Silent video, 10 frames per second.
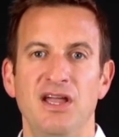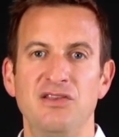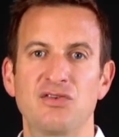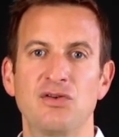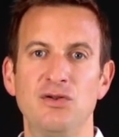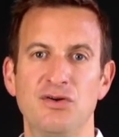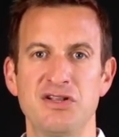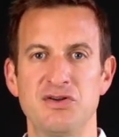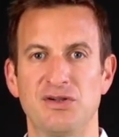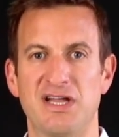In the
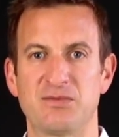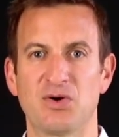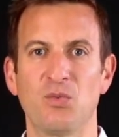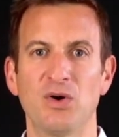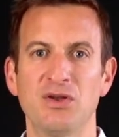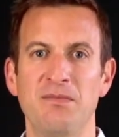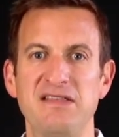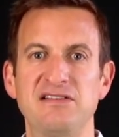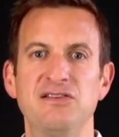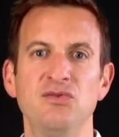learning neural network, what you're
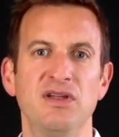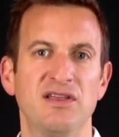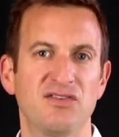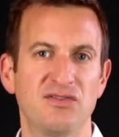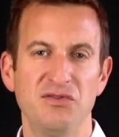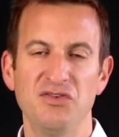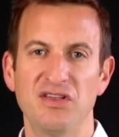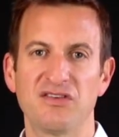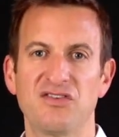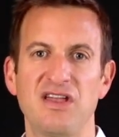basically doing is
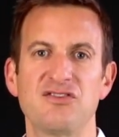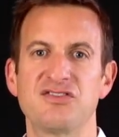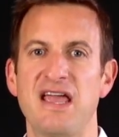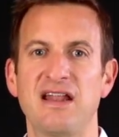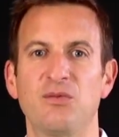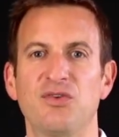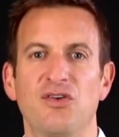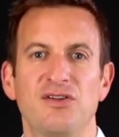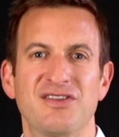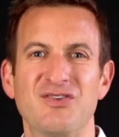using a standard technique which is
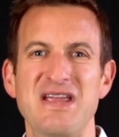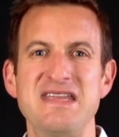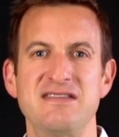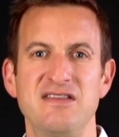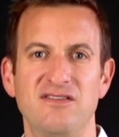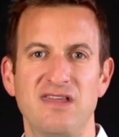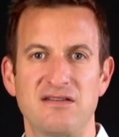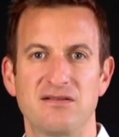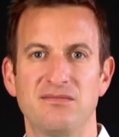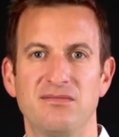called gradient
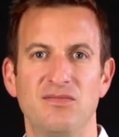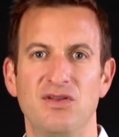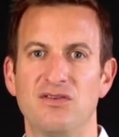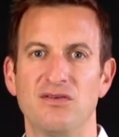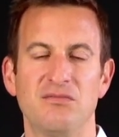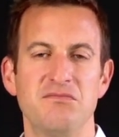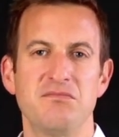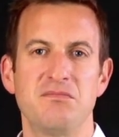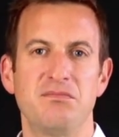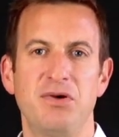descent. It's a
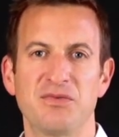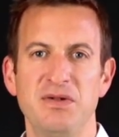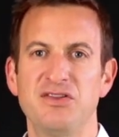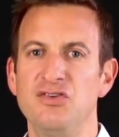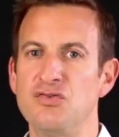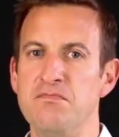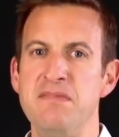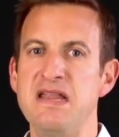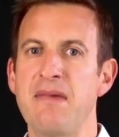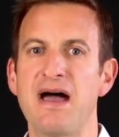possibility to
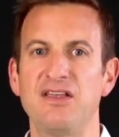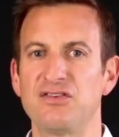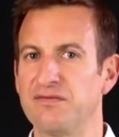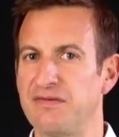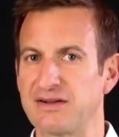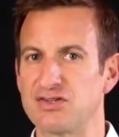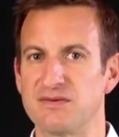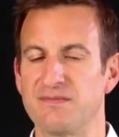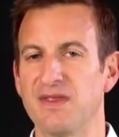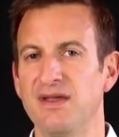minimize a
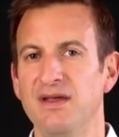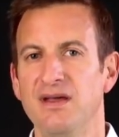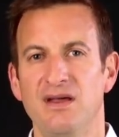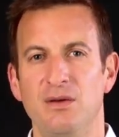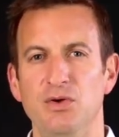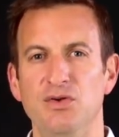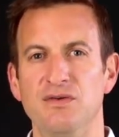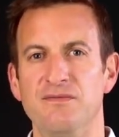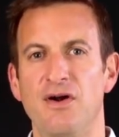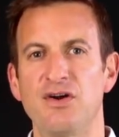function. We
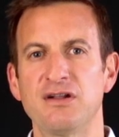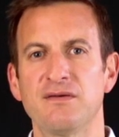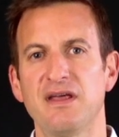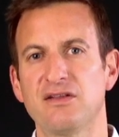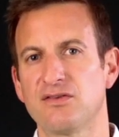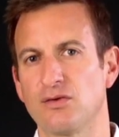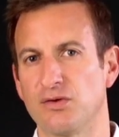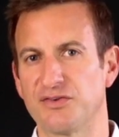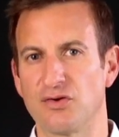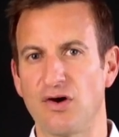use a variant of that,
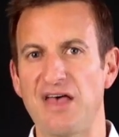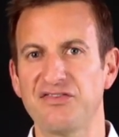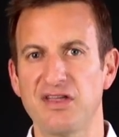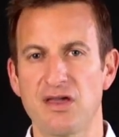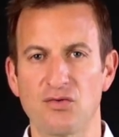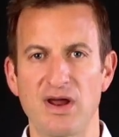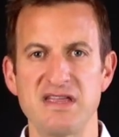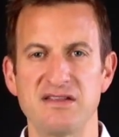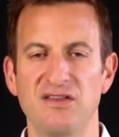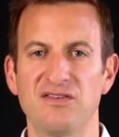so-called stochastic
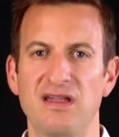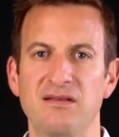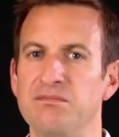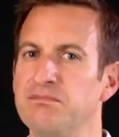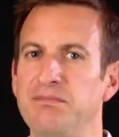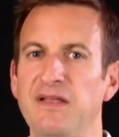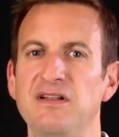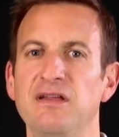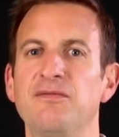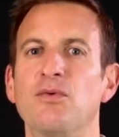gradient descent,
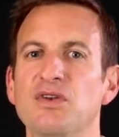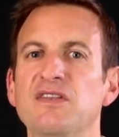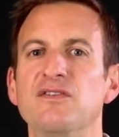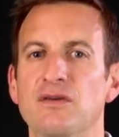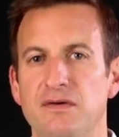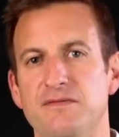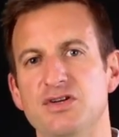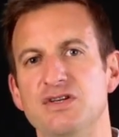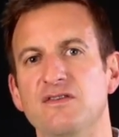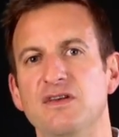basically for reasons of
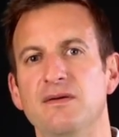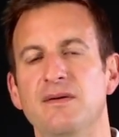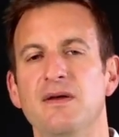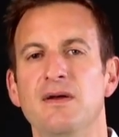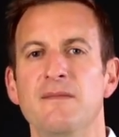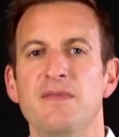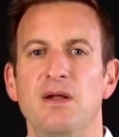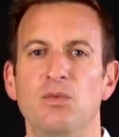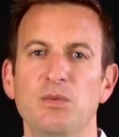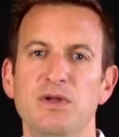efficiency.
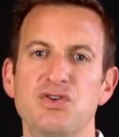What